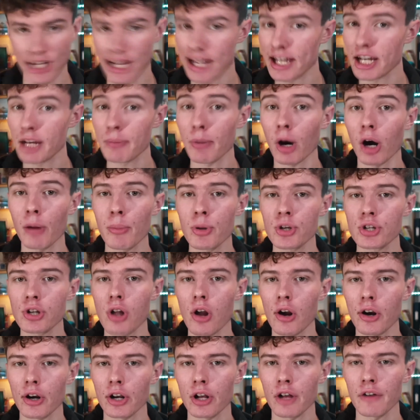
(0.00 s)
in a barber's
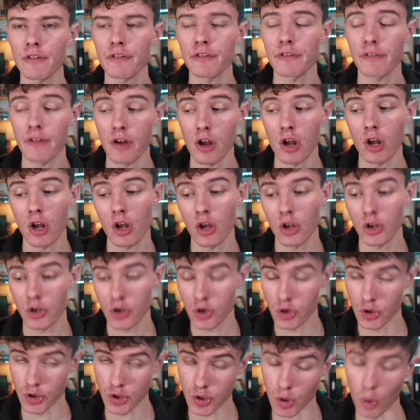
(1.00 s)
long enough,
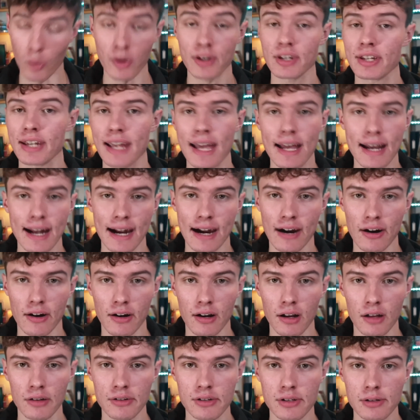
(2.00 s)
you're going to get a haircut.